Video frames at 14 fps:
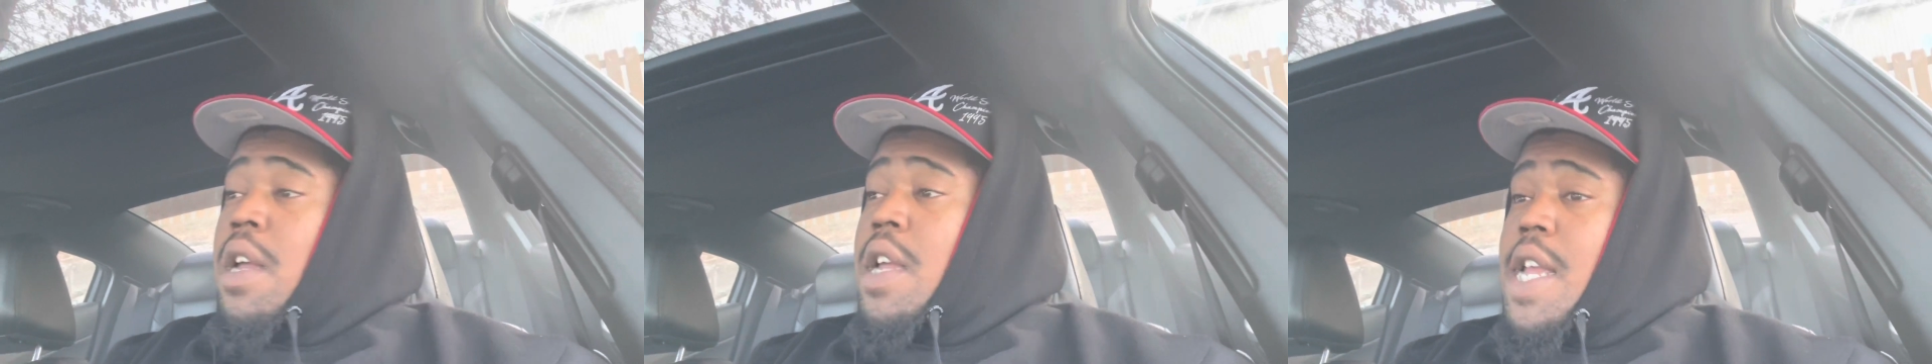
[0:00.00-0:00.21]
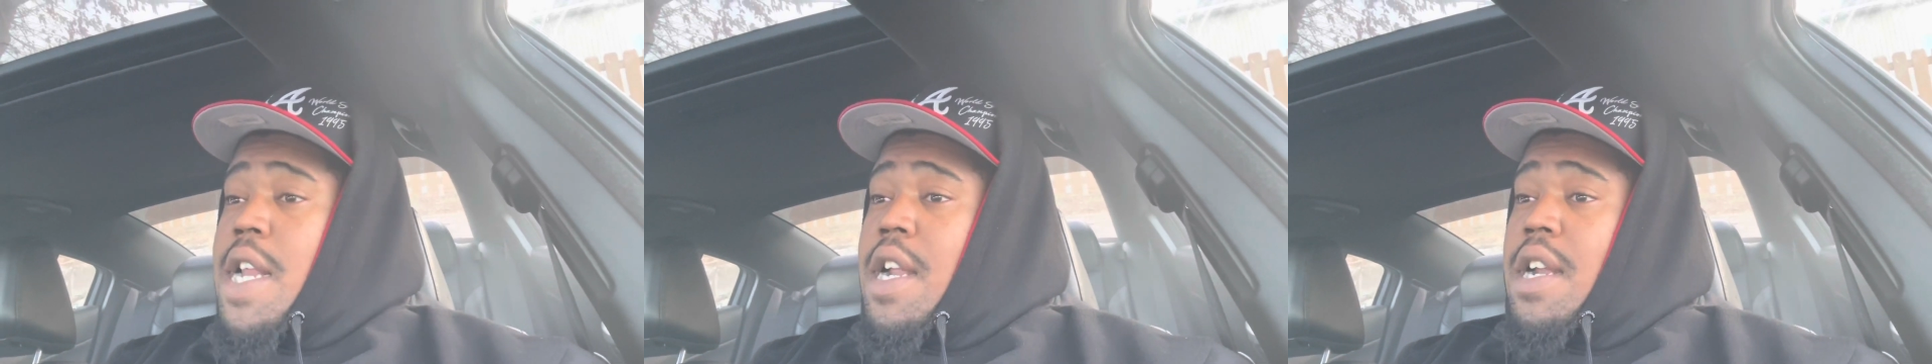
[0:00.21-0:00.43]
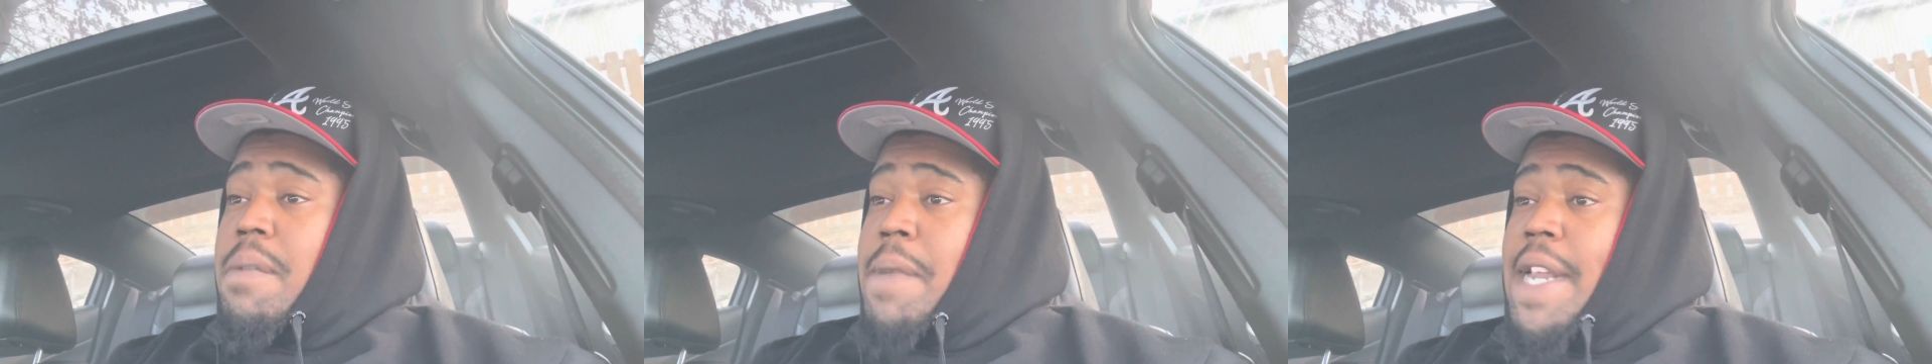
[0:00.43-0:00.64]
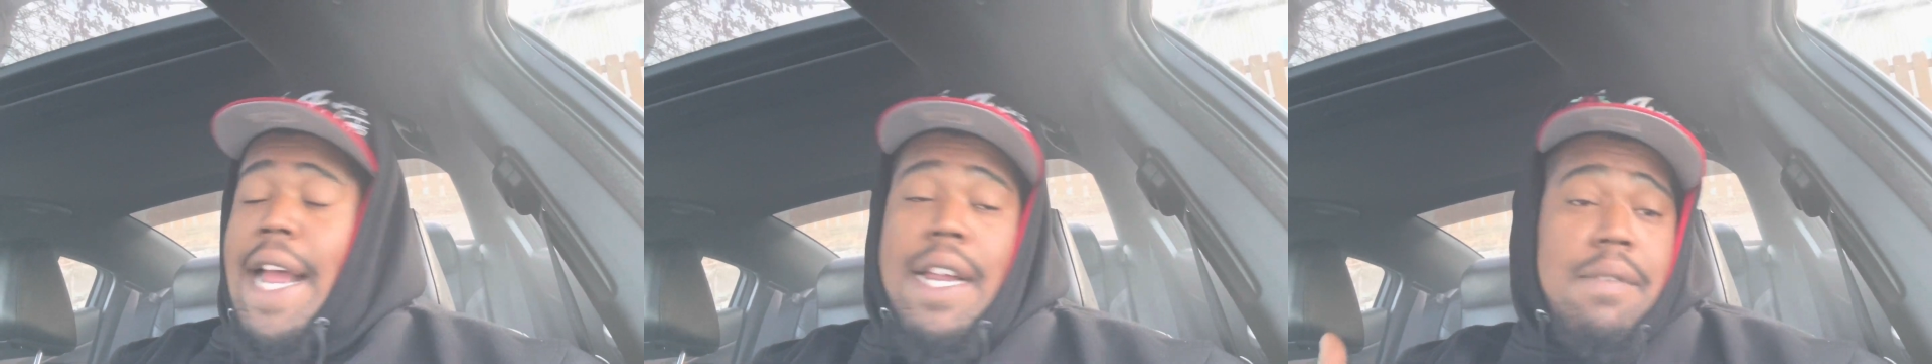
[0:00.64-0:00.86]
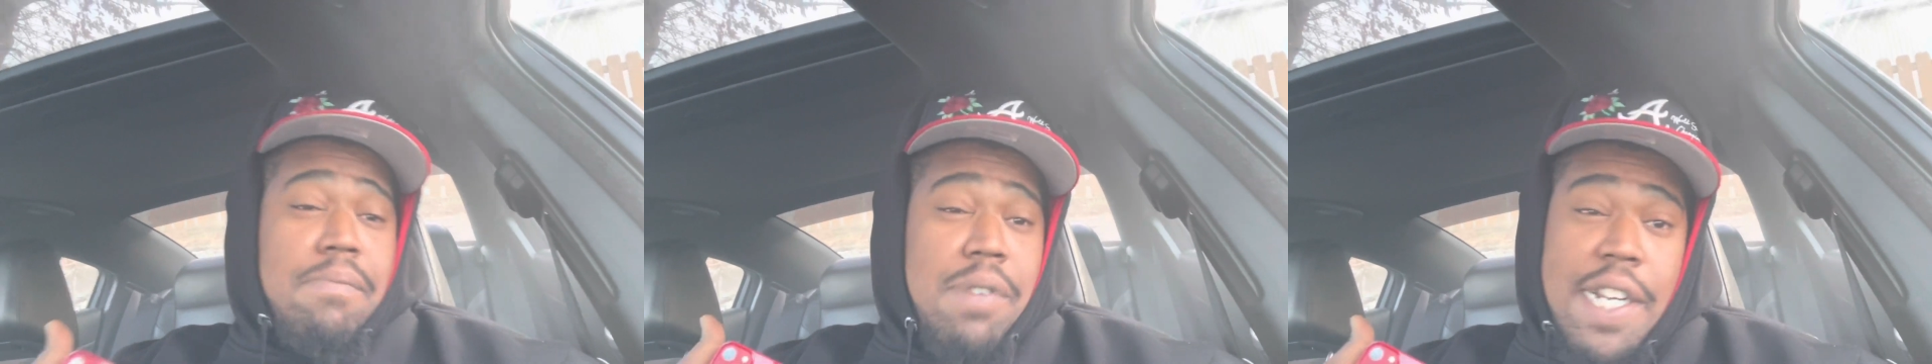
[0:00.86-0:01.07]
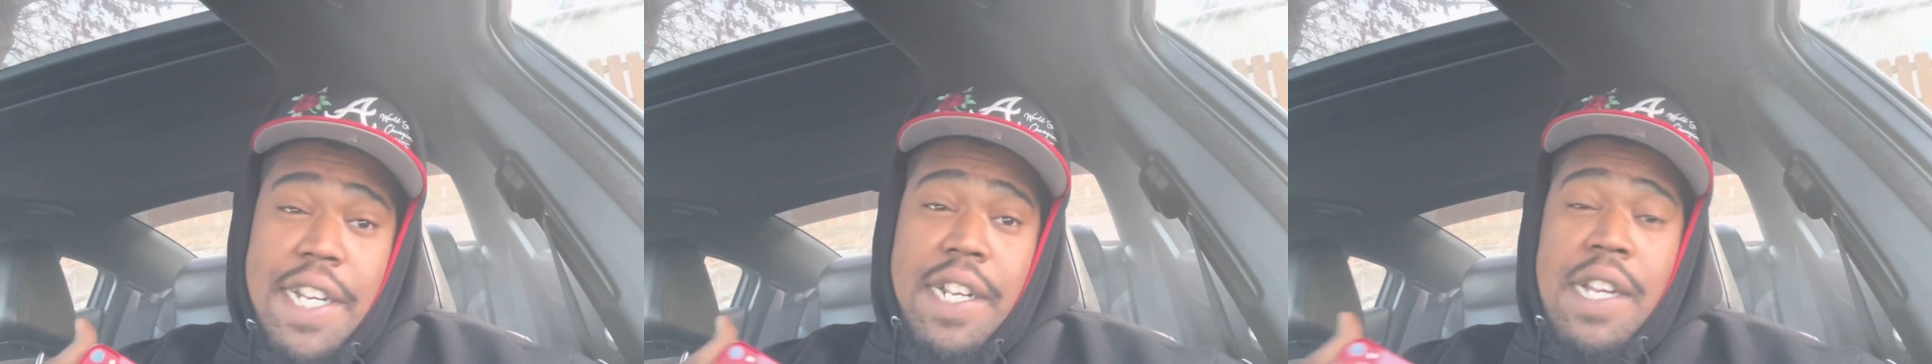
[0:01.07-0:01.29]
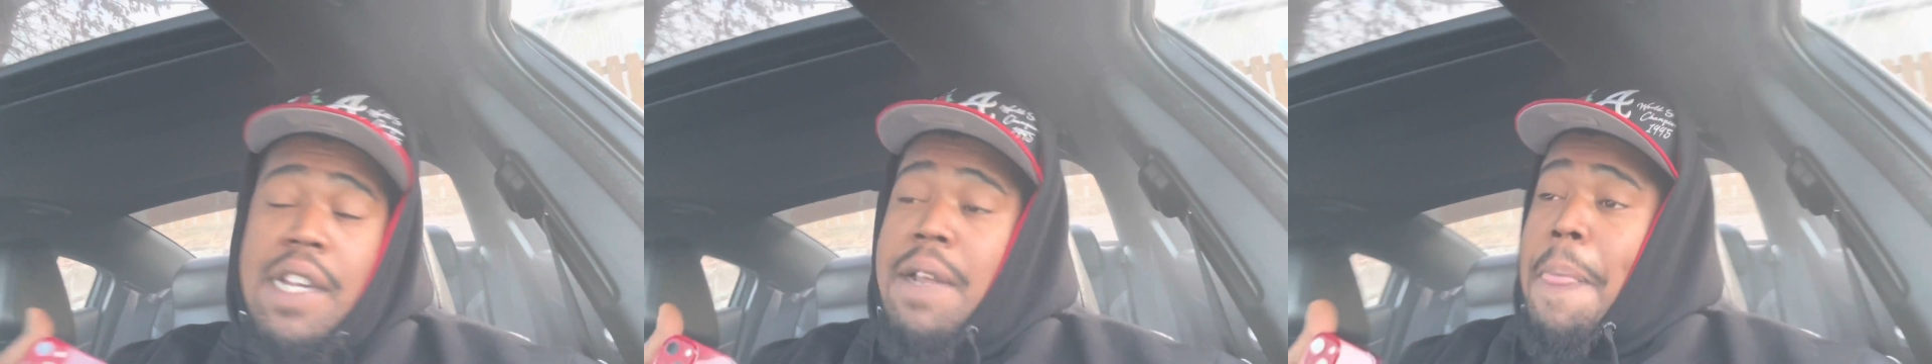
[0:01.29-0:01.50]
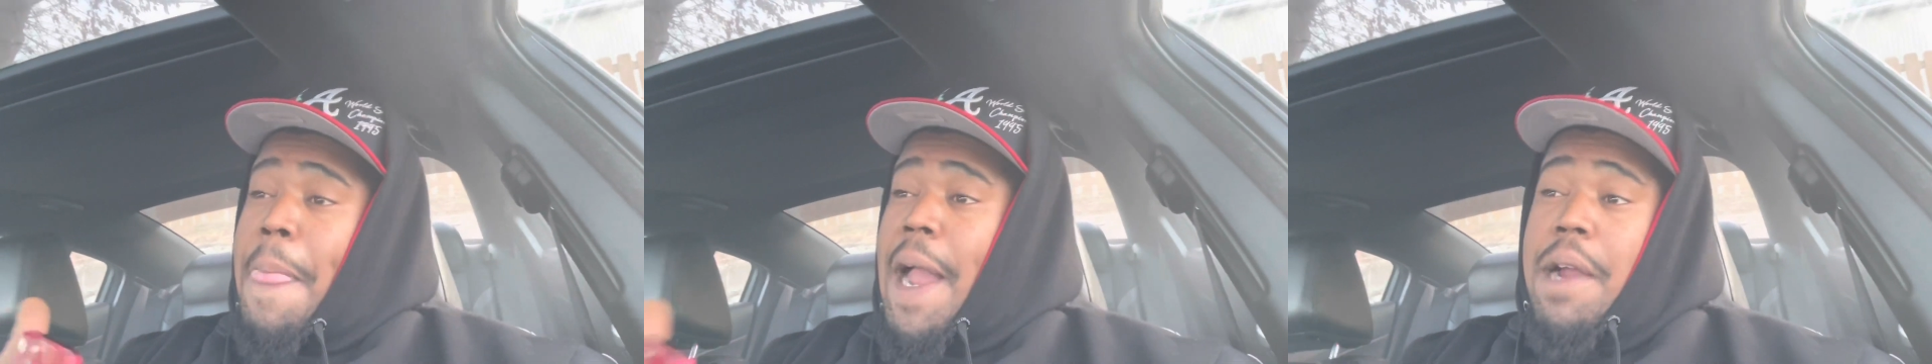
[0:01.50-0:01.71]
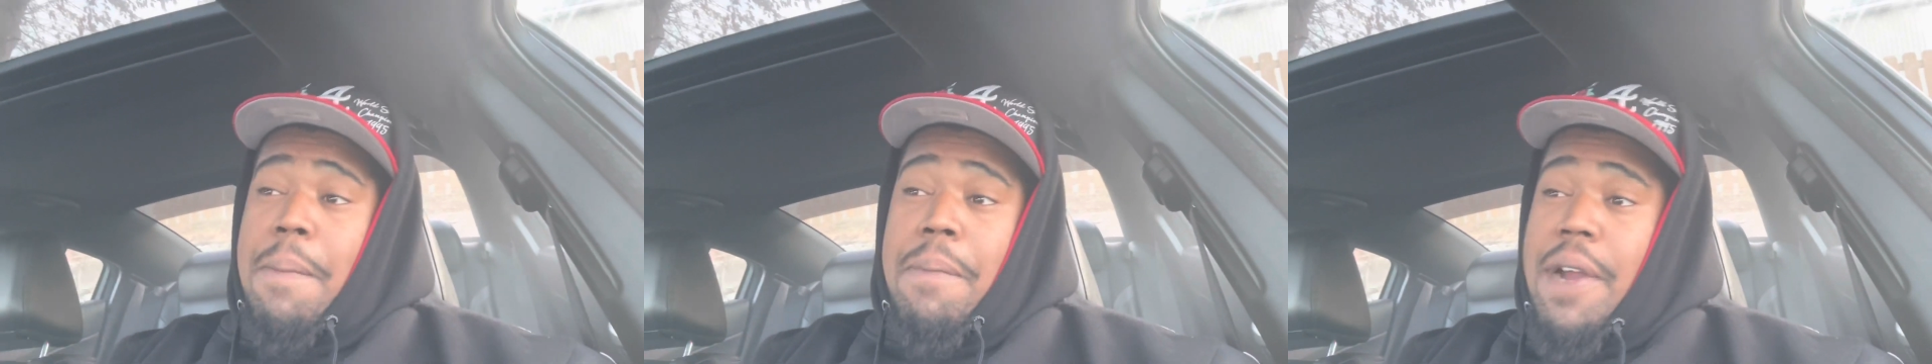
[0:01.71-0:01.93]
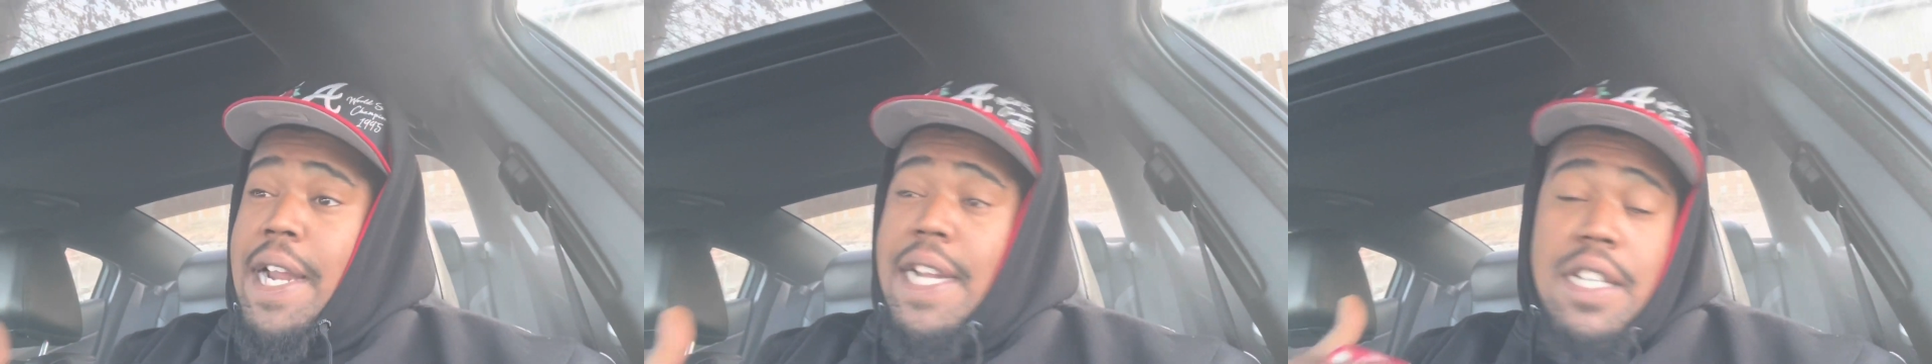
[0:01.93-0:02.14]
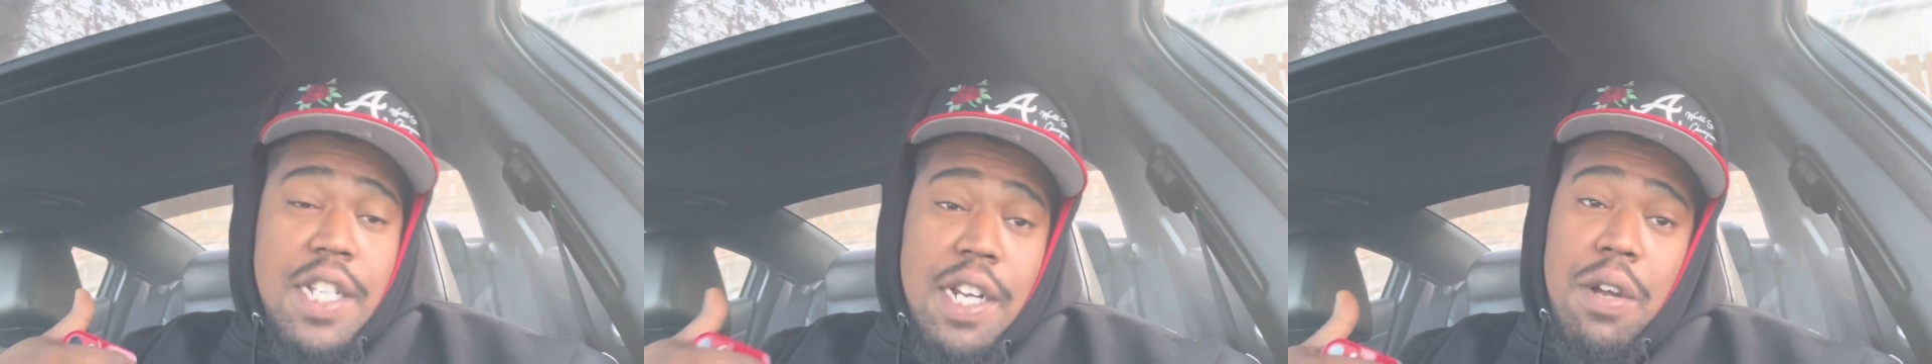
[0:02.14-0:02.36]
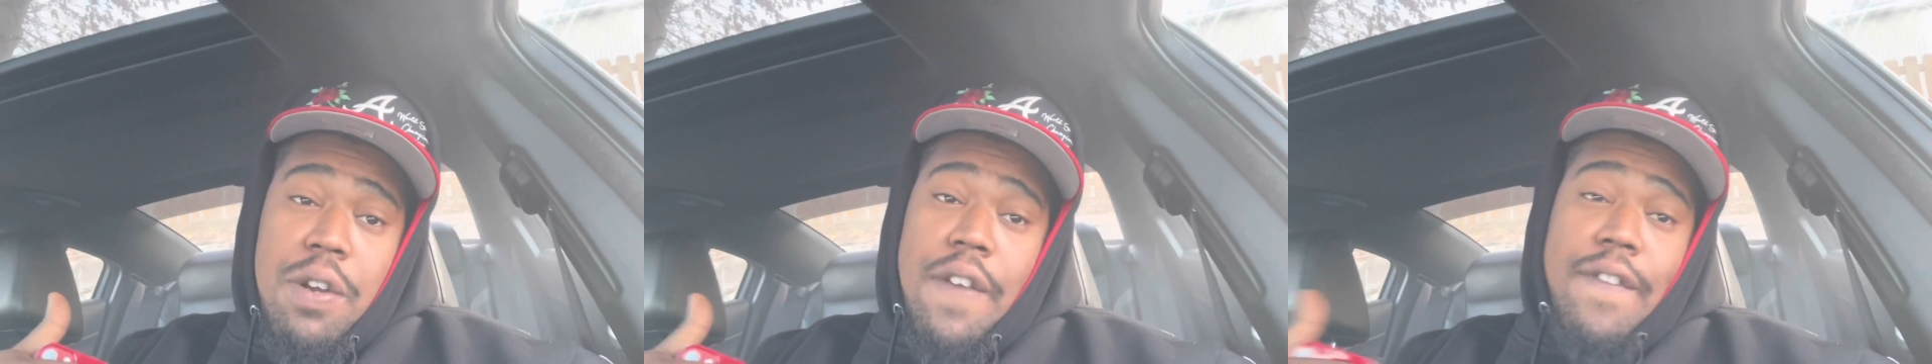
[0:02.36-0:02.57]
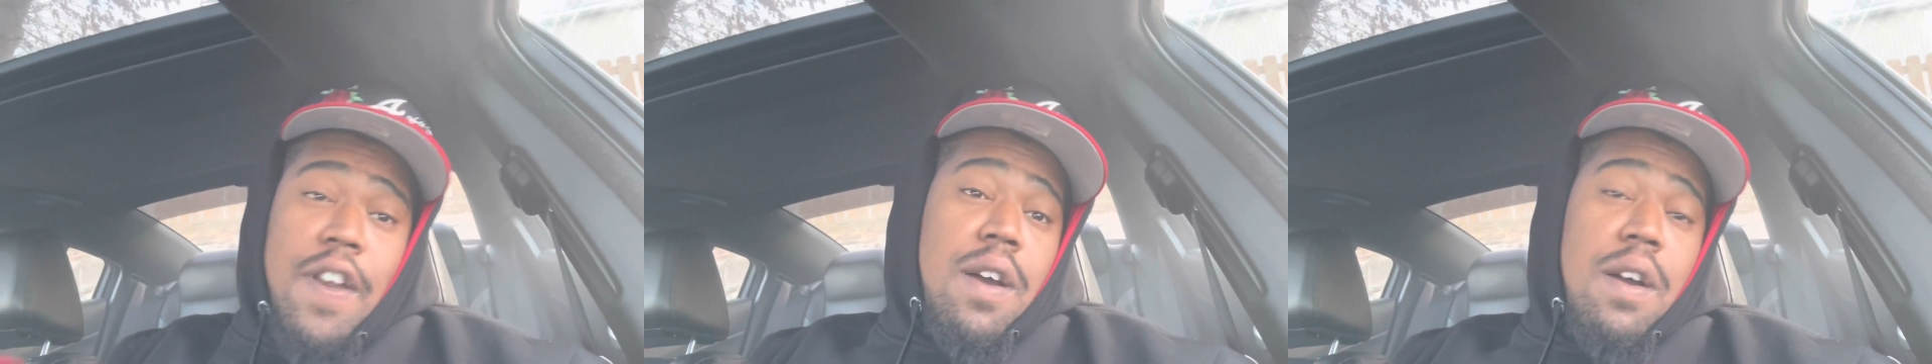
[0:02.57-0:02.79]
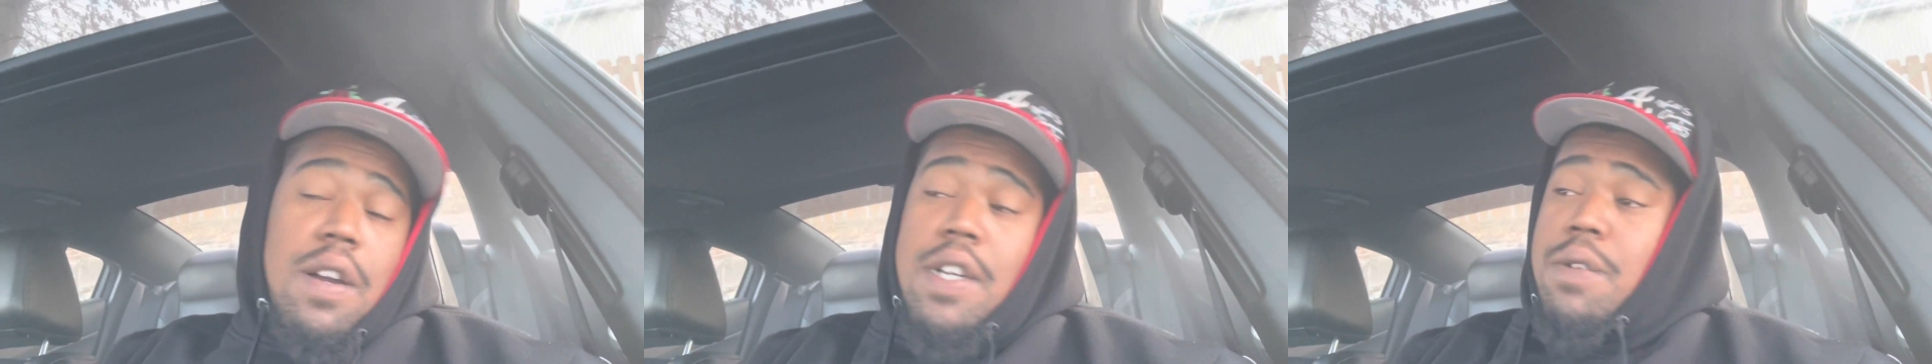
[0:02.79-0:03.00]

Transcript: You know what I mean? I can bring I can bring a chick on the vlog,